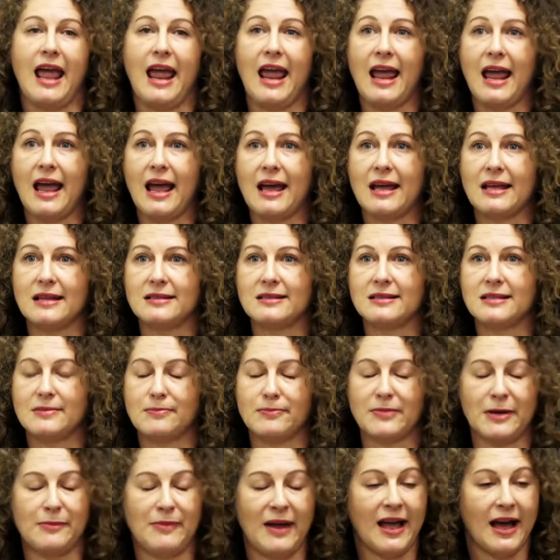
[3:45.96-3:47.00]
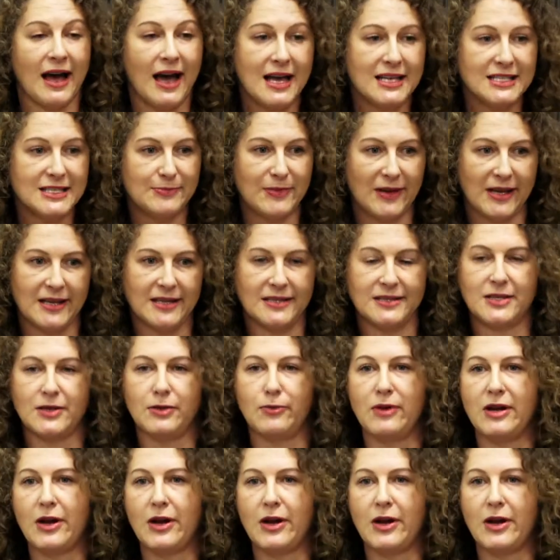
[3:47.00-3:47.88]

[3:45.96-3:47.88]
but my husband,